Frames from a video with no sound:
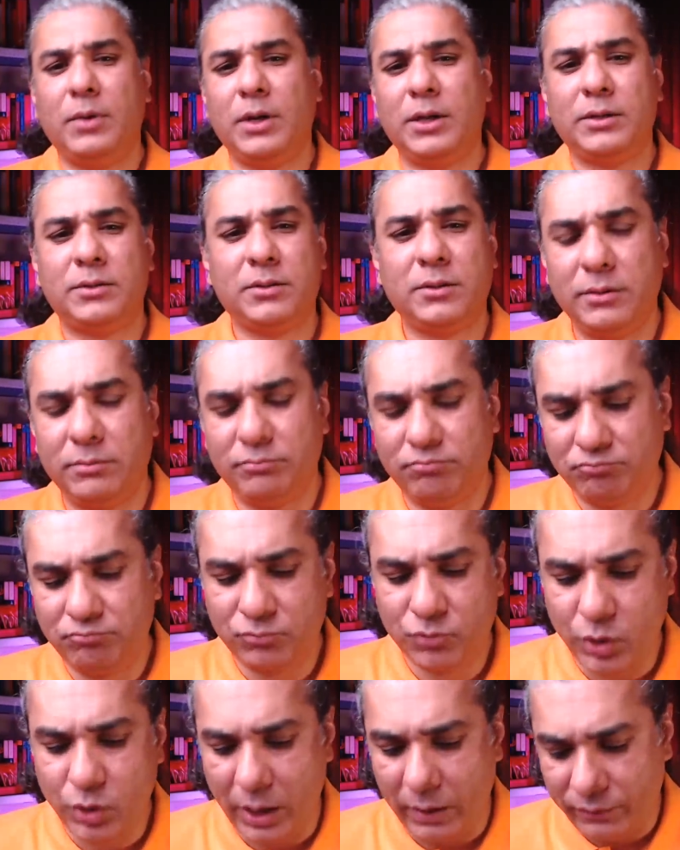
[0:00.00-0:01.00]
uh, so
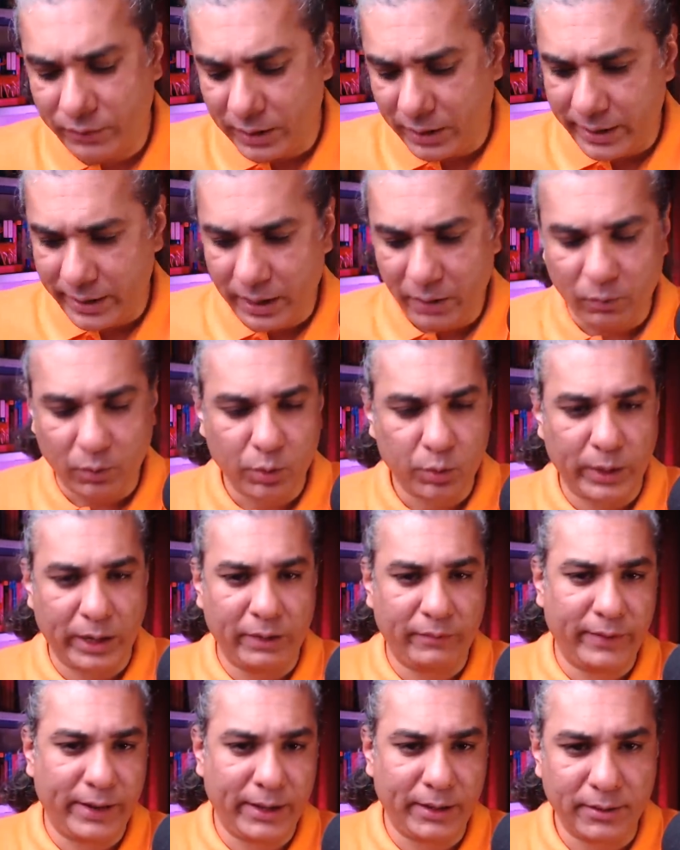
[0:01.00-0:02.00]
so if they really want to
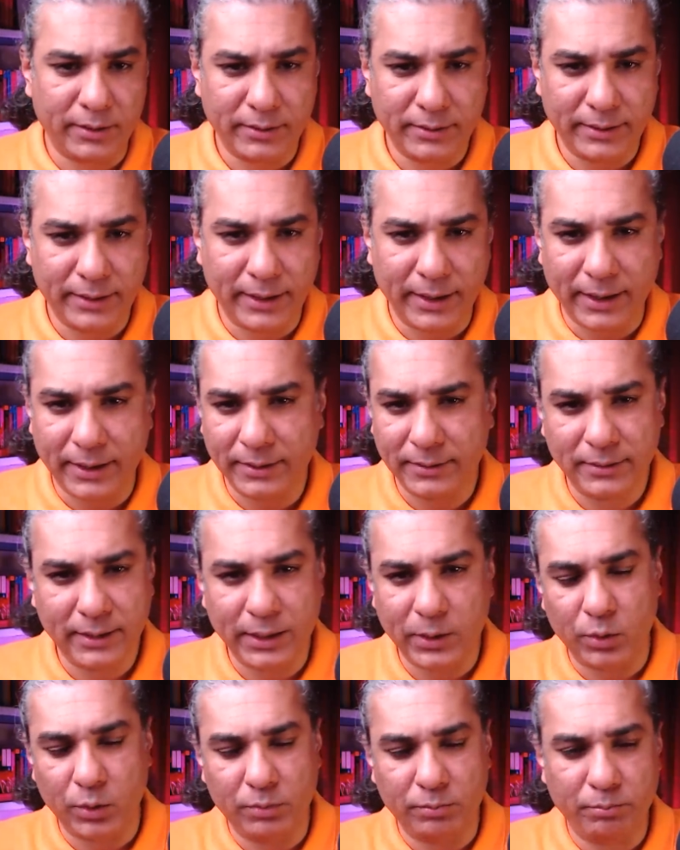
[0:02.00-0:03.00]
invade iran they
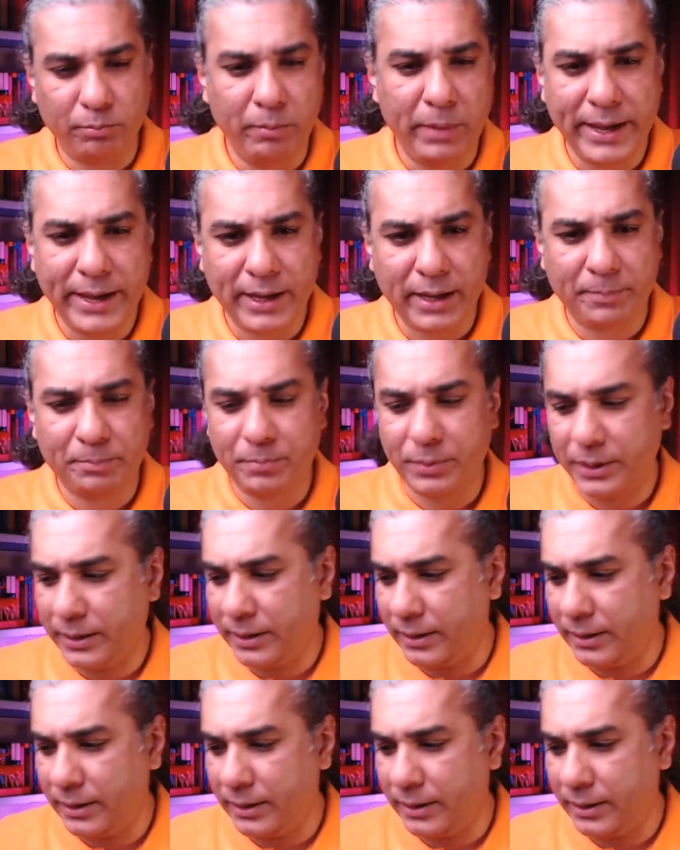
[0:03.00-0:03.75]
could make up